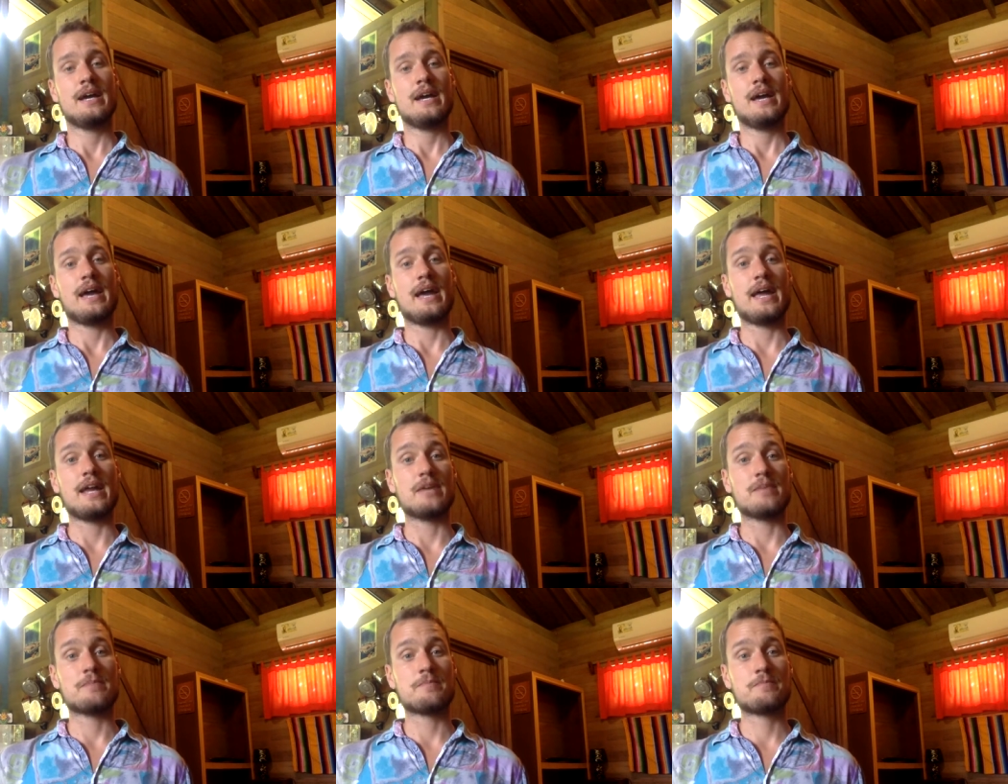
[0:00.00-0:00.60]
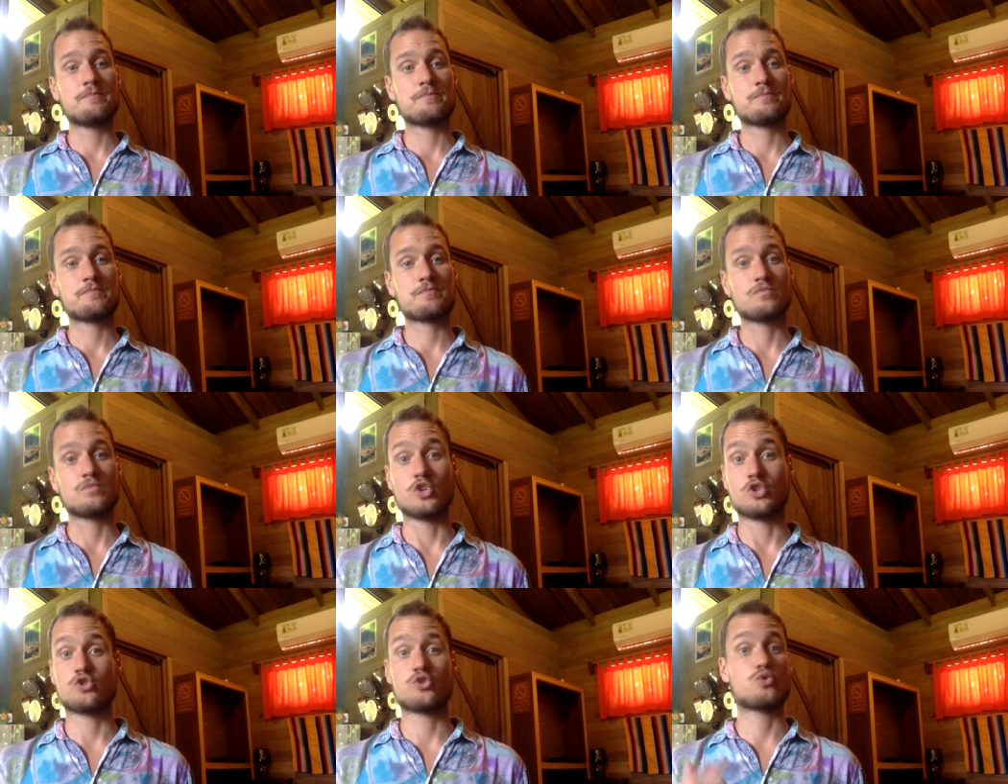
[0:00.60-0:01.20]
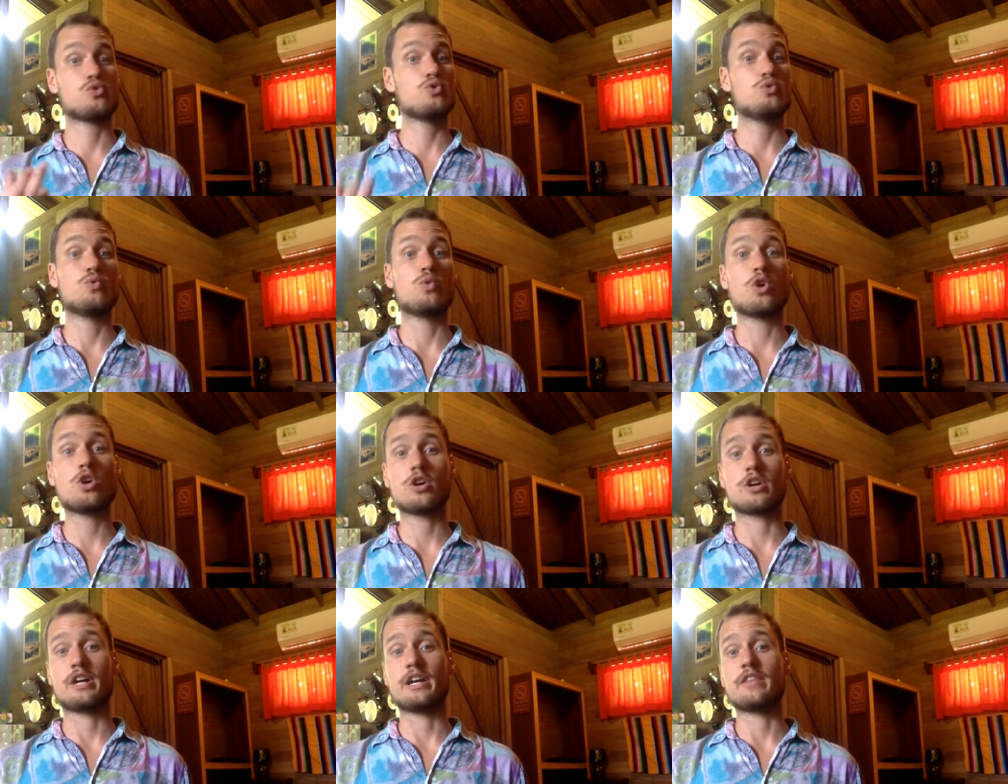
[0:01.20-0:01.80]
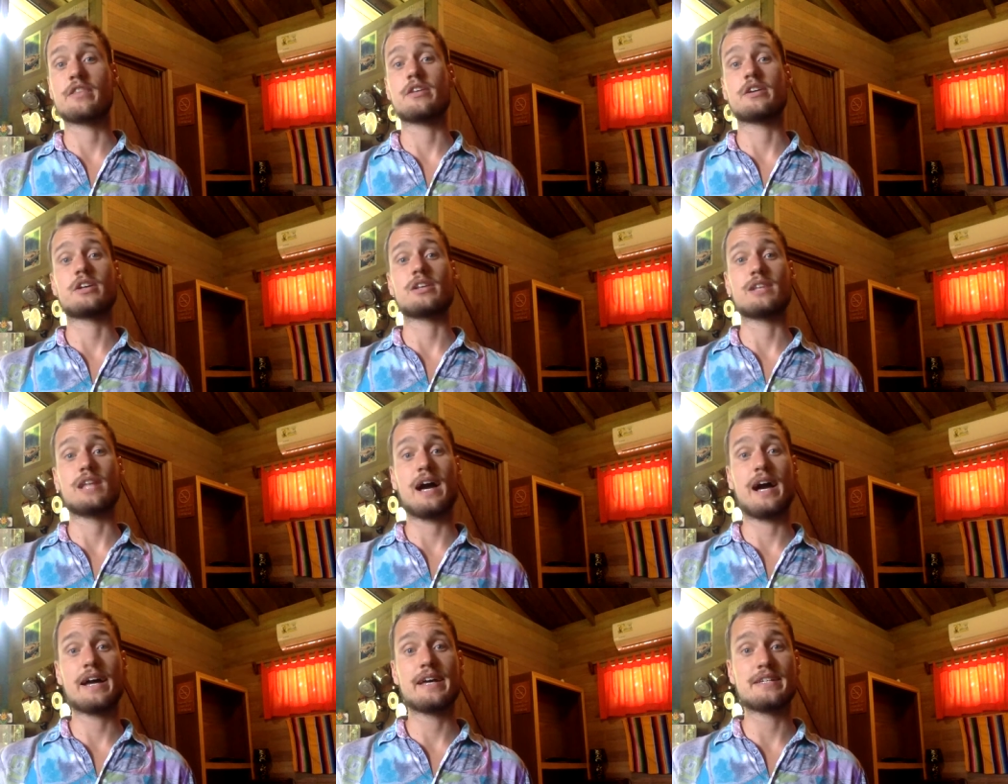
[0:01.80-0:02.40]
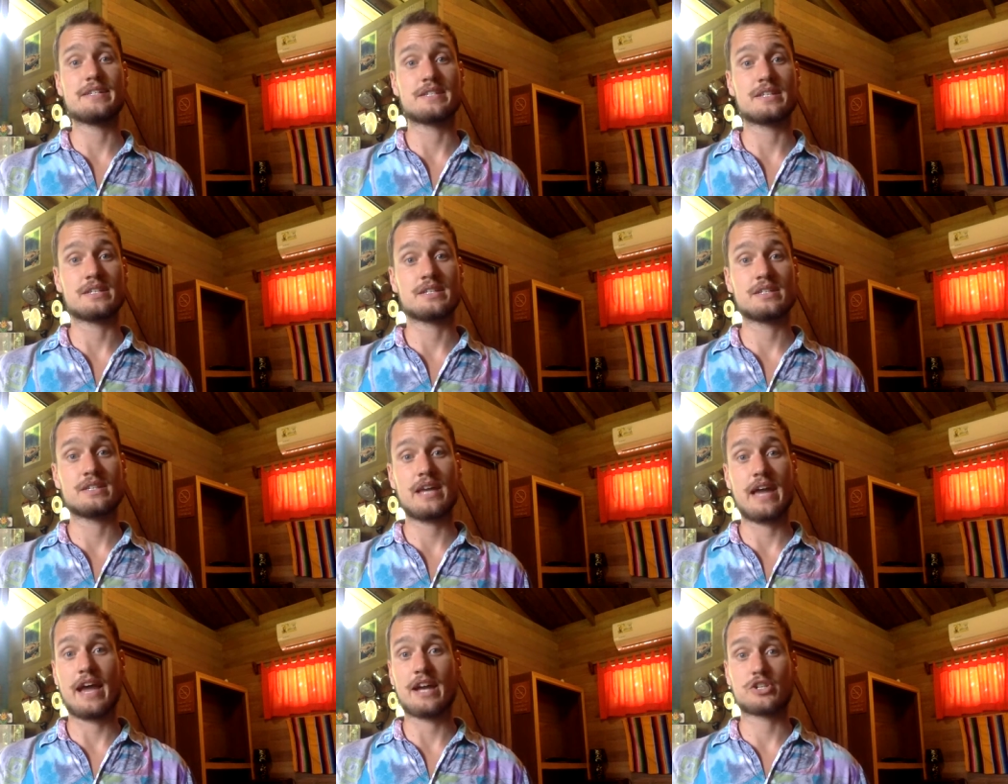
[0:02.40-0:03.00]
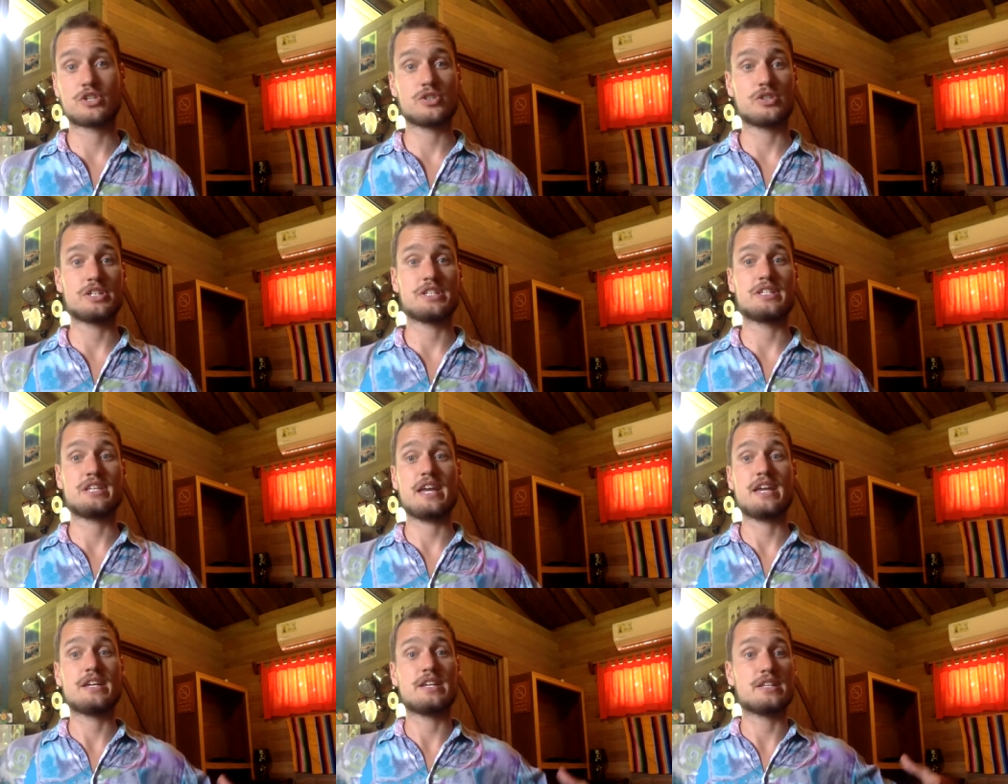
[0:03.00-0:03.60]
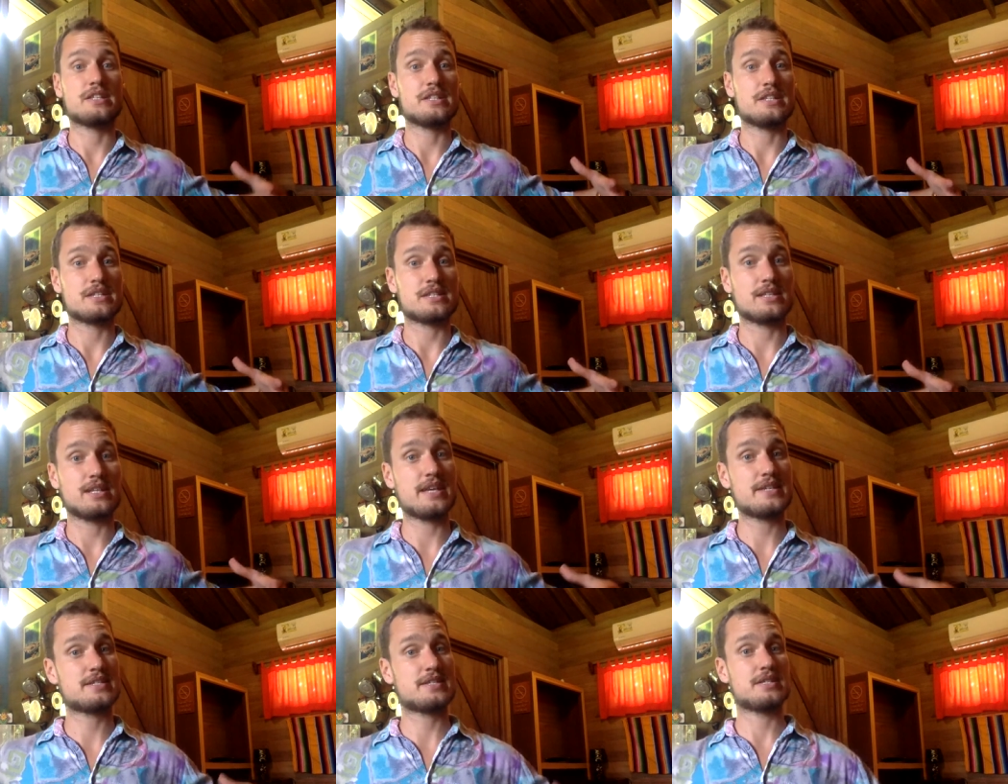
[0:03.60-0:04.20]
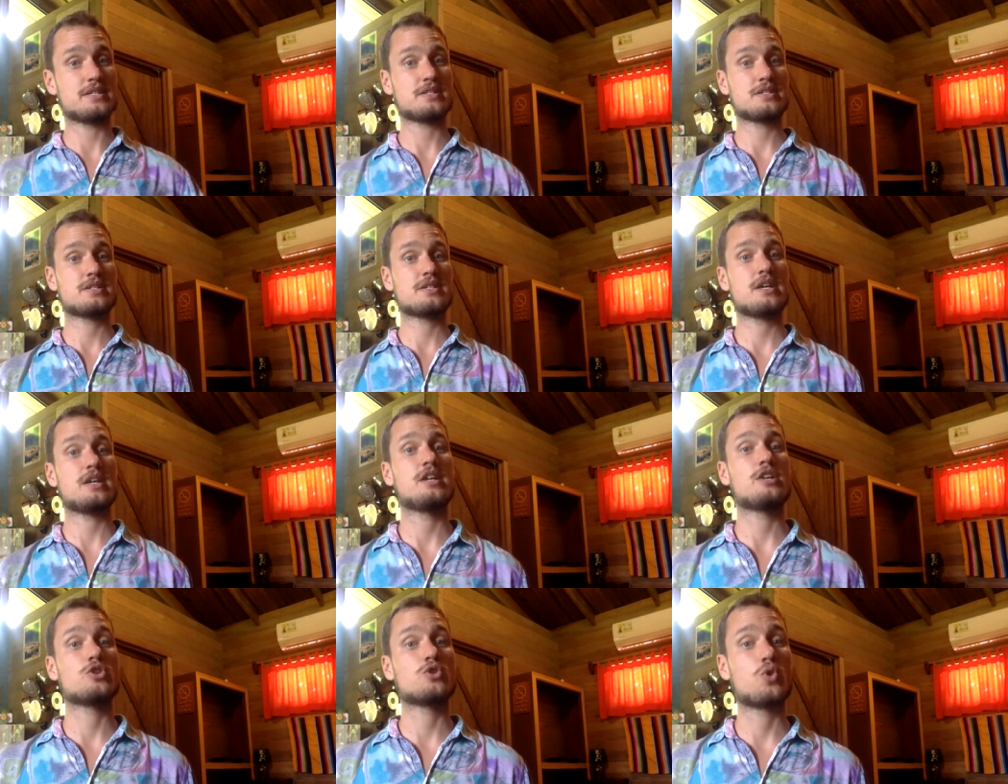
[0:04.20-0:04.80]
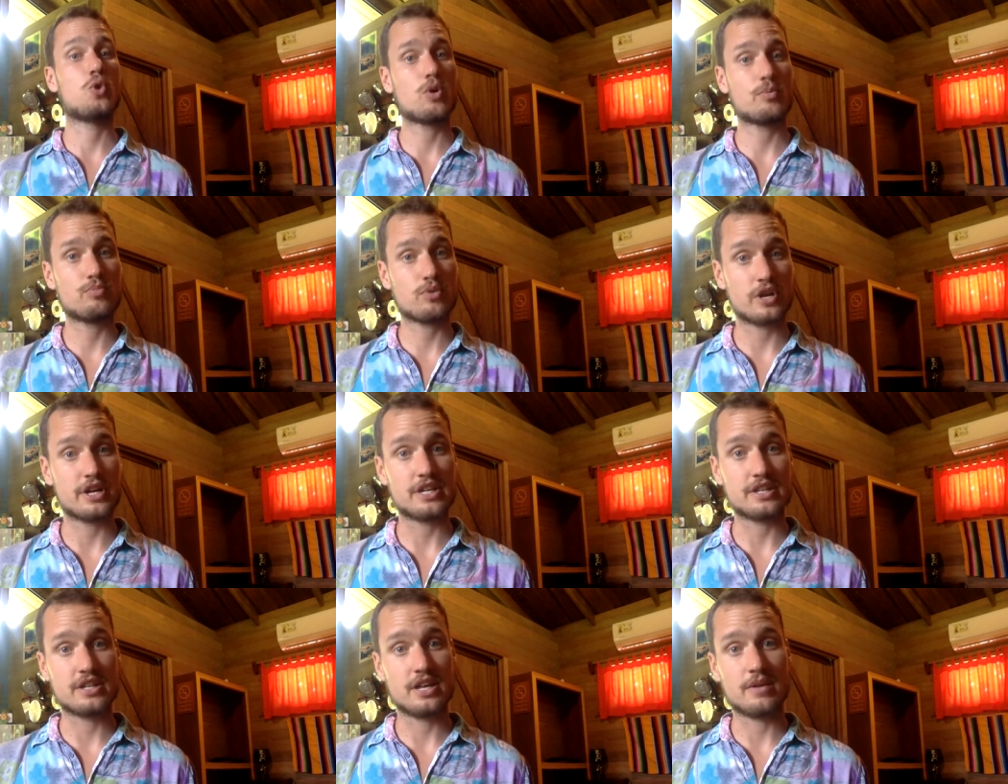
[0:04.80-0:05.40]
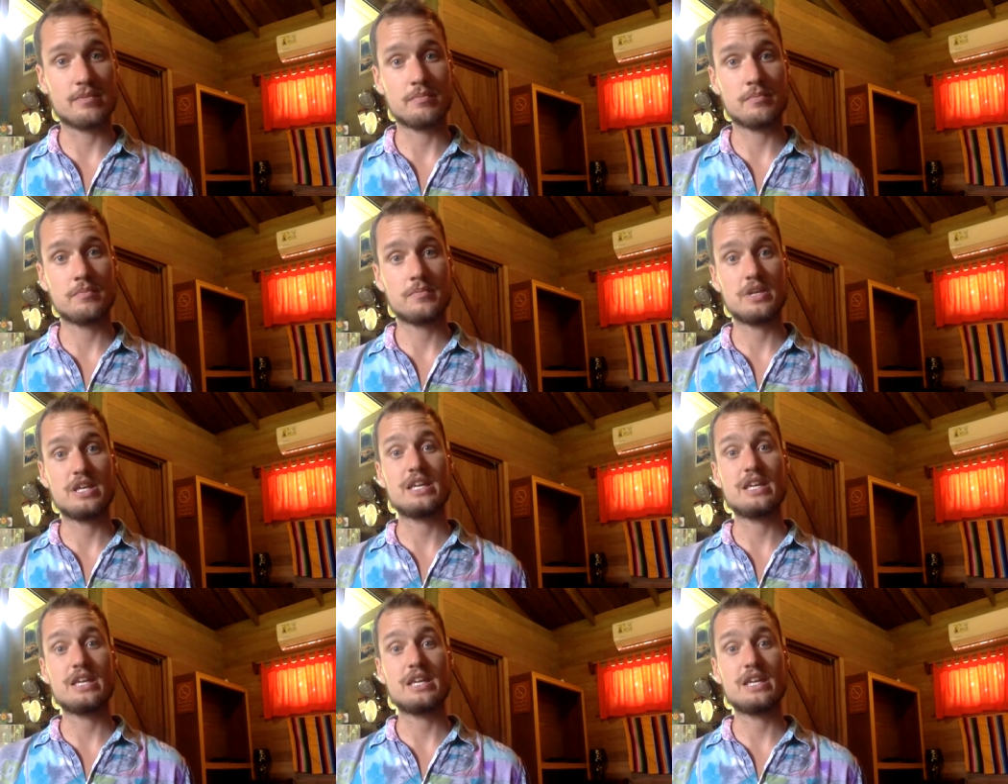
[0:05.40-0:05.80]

and the true work i think lies in actually taking these lessons and incorporating them